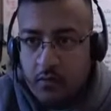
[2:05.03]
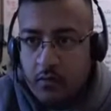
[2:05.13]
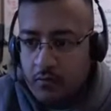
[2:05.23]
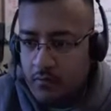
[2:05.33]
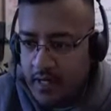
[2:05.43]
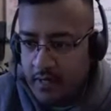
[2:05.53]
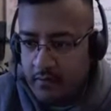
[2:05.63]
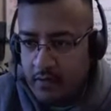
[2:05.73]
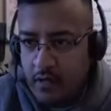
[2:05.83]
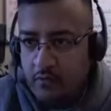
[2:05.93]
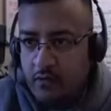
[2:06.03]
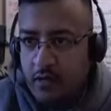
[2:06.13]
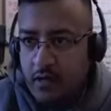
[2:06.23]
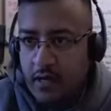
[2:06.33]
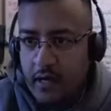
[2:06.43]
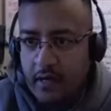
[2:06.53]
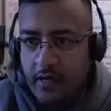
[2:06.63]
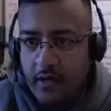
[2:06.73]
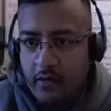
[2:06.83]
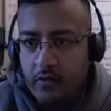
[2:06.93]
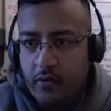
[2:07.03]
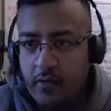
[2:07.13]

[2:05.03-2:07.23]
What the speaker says: All right, now we're going to get out of here.